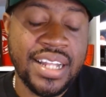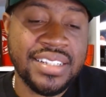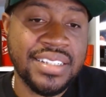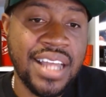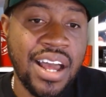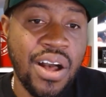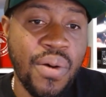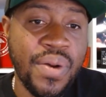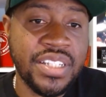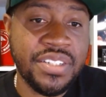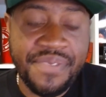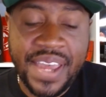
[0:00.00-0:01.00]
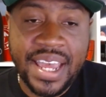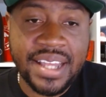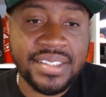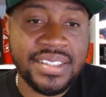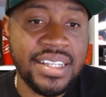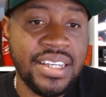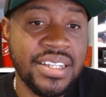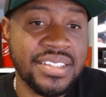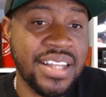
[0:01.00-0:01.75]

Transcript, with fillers: and it's not always fancy,